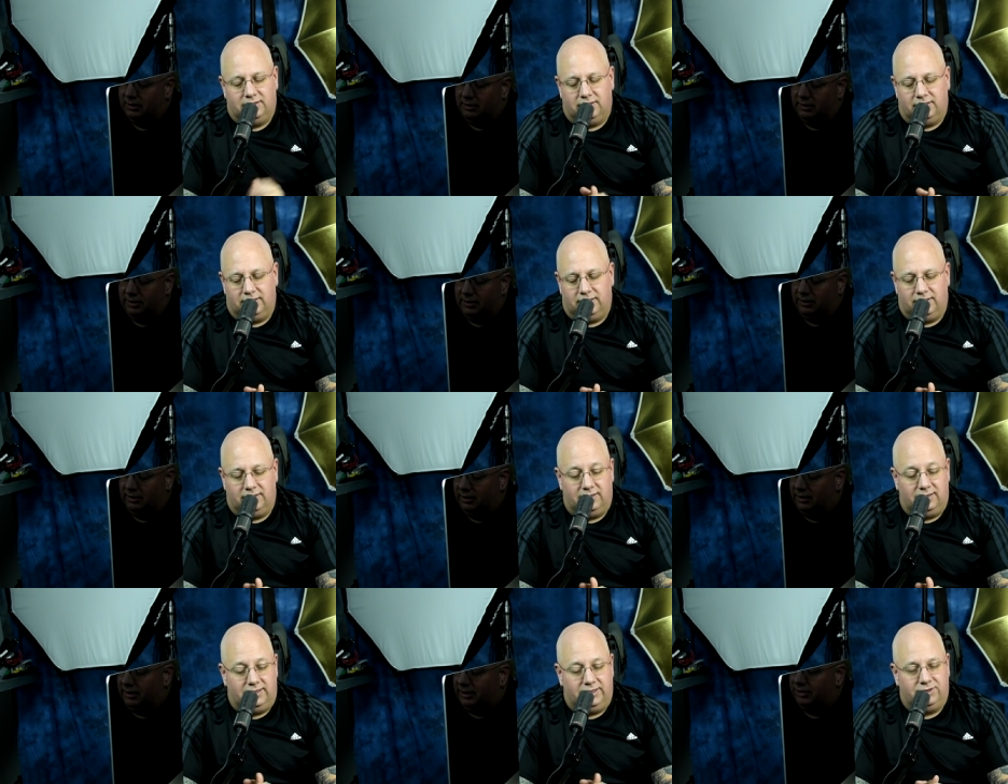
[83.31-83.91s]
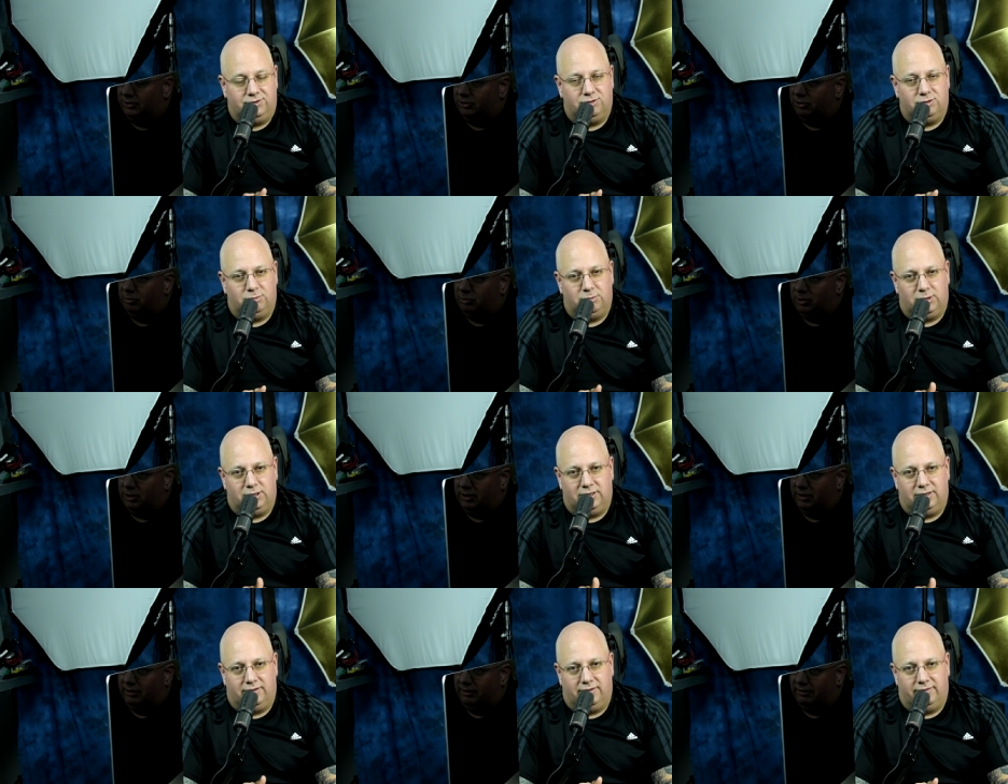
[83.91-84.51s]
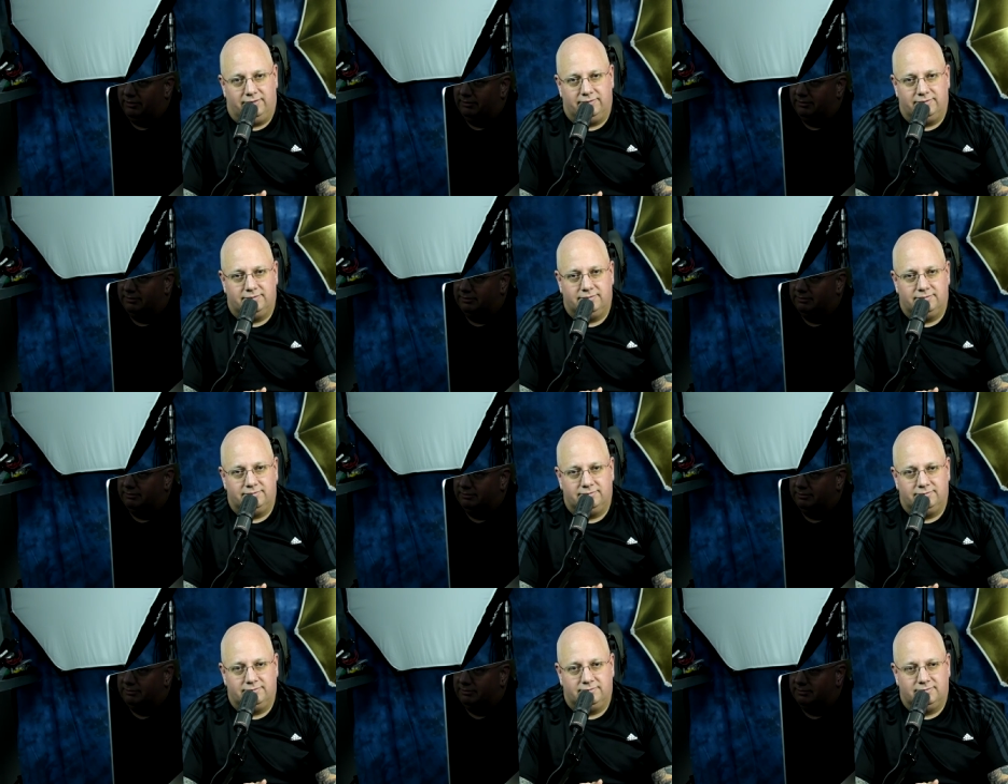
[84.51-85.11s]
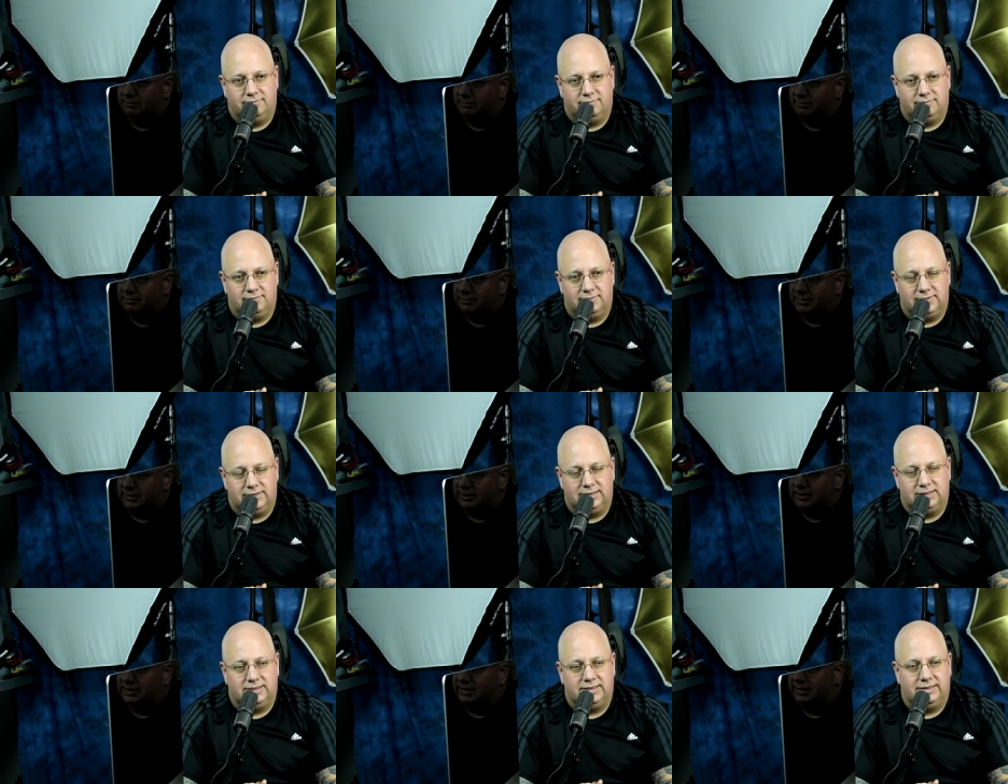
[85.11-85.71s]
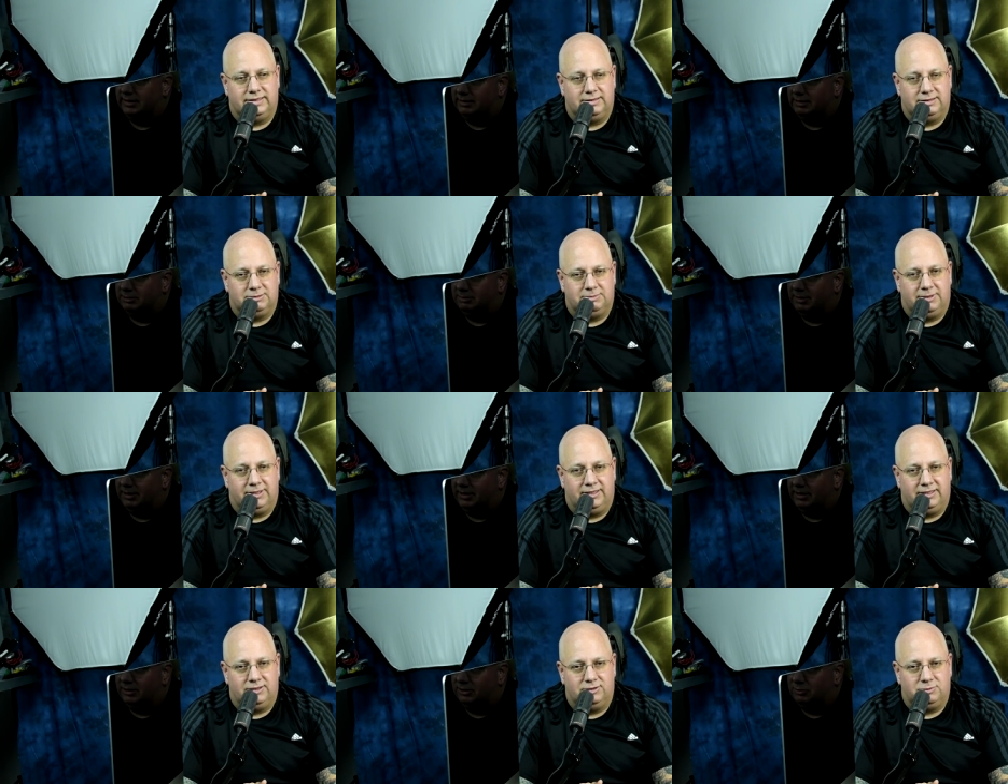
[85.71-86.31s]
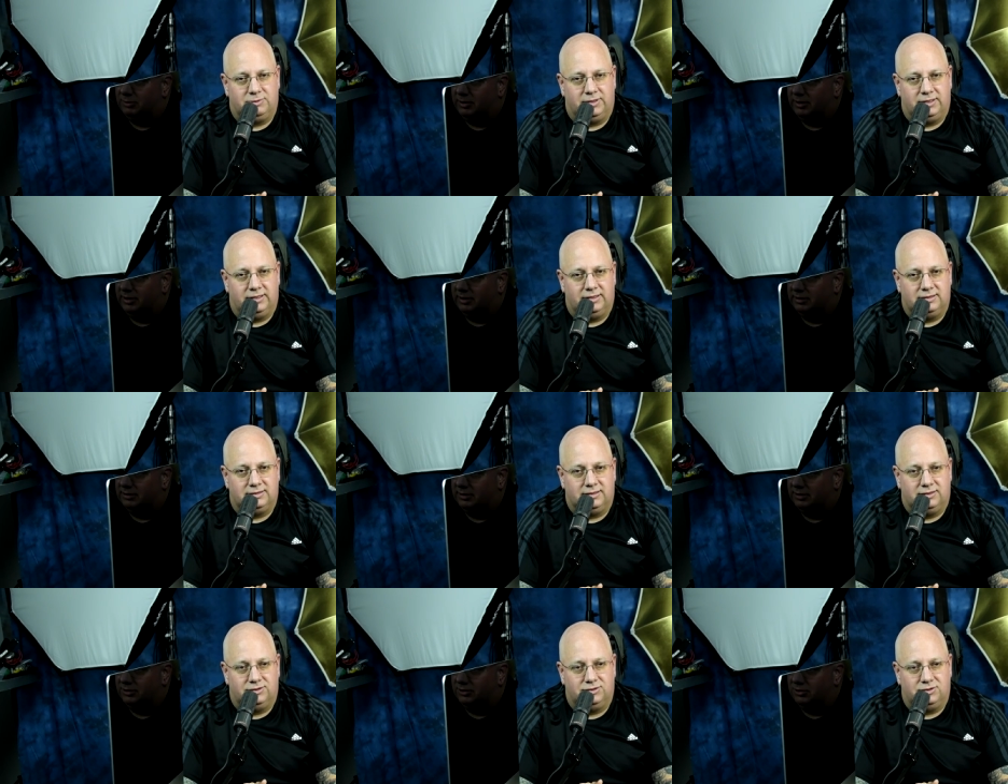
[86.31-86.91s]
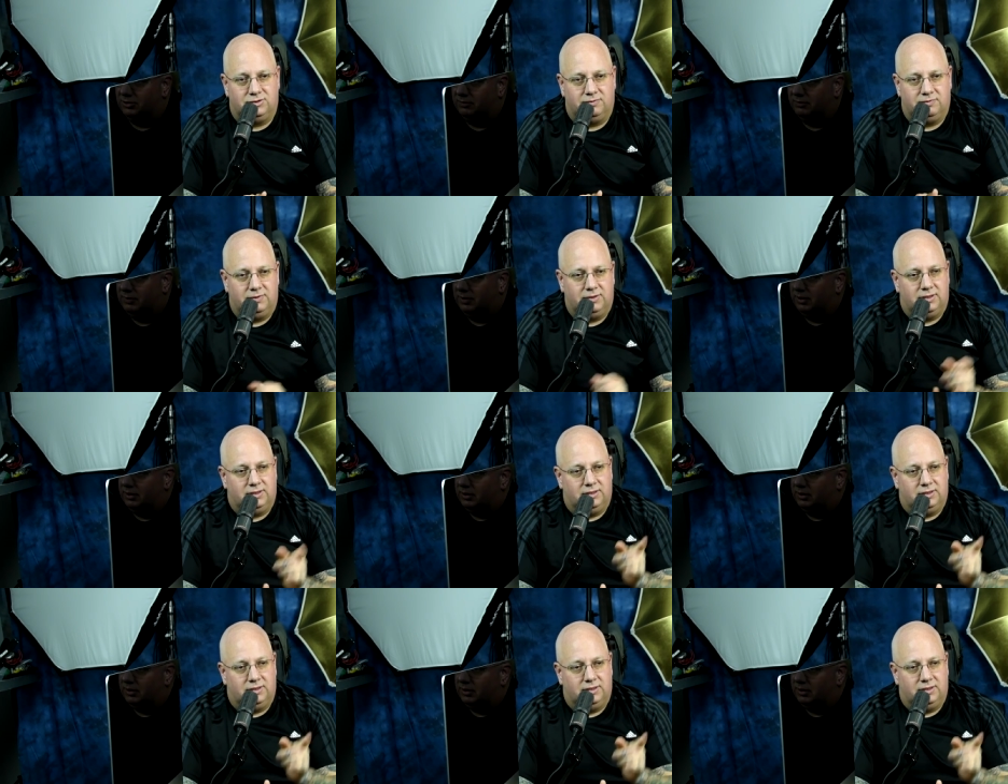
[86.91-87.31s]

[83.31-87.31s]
The the links are below. Is hit, is making its way to the sensor.